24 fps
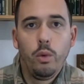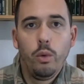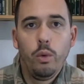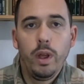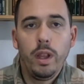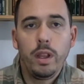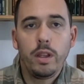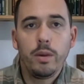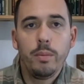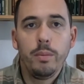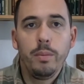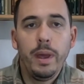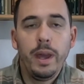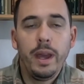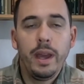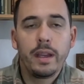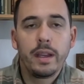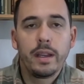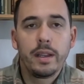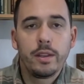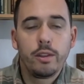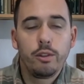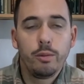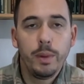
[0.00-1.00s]
Welcome
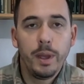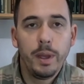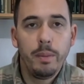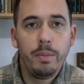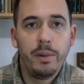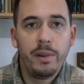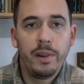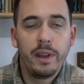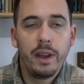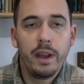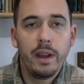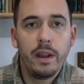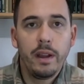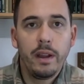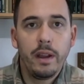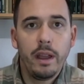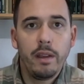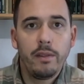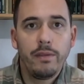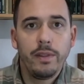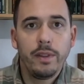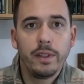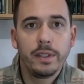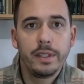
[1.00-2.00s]
back to my Bergara
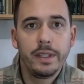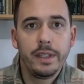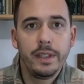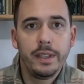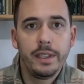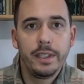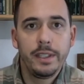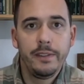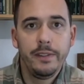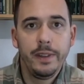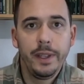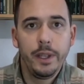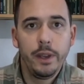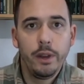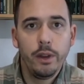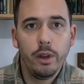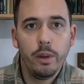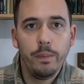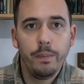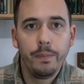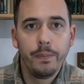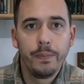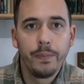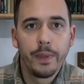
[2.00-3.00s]
rifle series
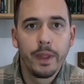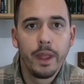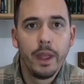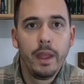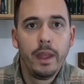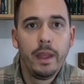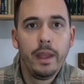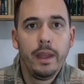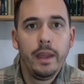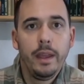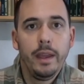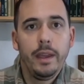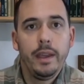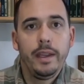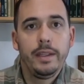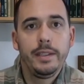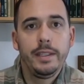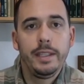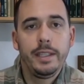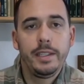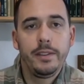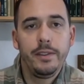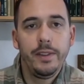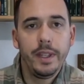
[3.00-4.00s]
video. In
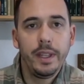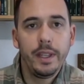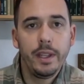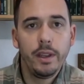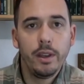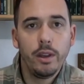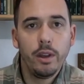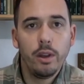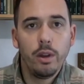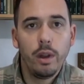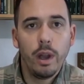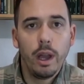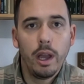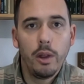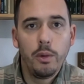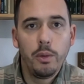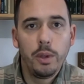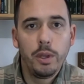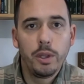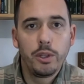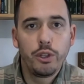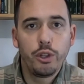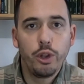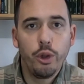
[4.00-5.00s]
this video I
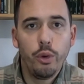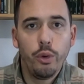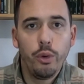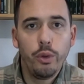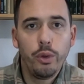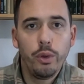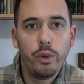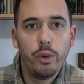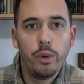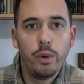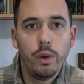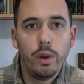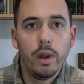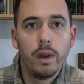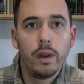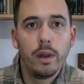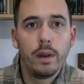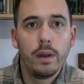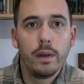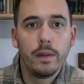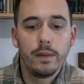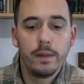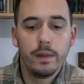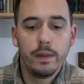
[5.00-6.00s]
will show you
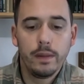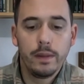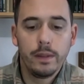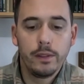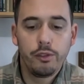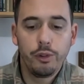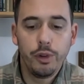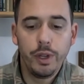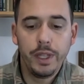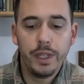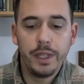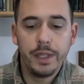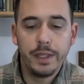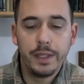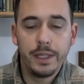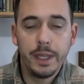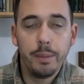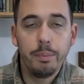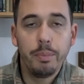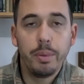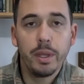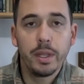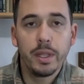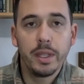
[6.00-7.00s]
3
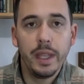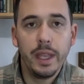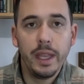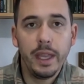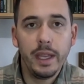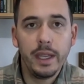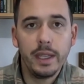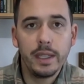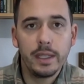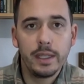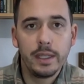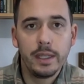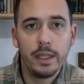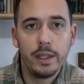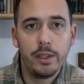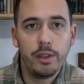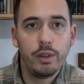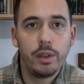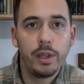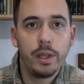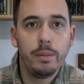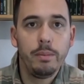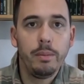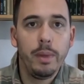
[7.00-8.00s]
simple things that
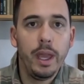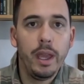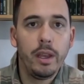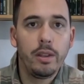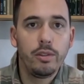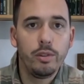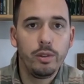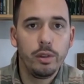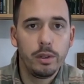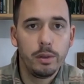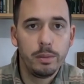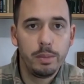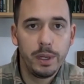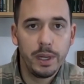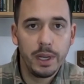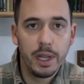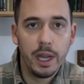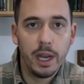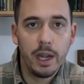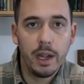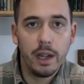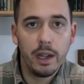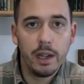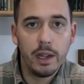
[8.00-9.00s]
you can make to your
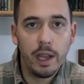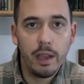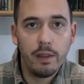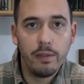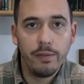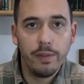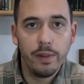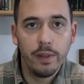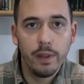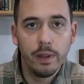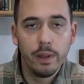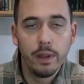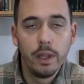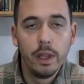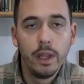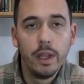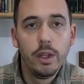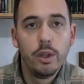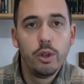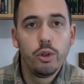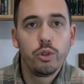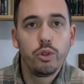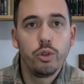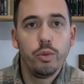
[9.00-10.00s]
Bergara rifle
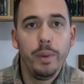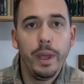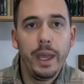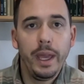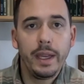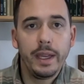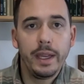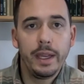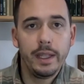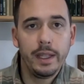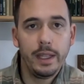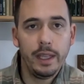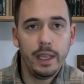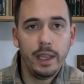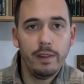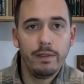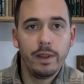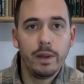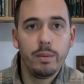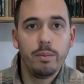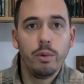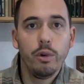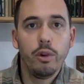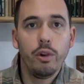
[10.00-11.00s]
to make it
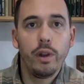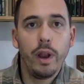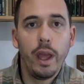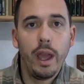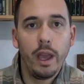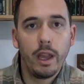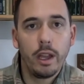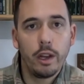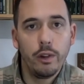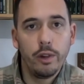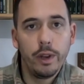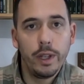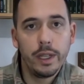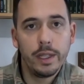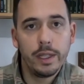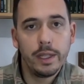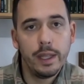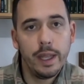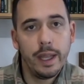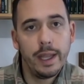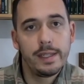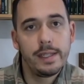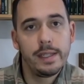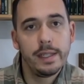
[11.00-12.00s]
even more accurate
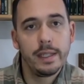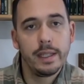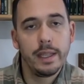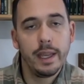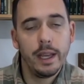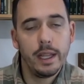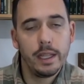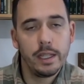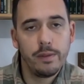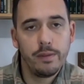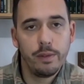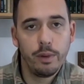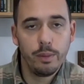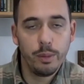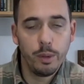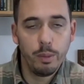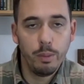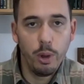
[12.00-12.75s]
as it gets from the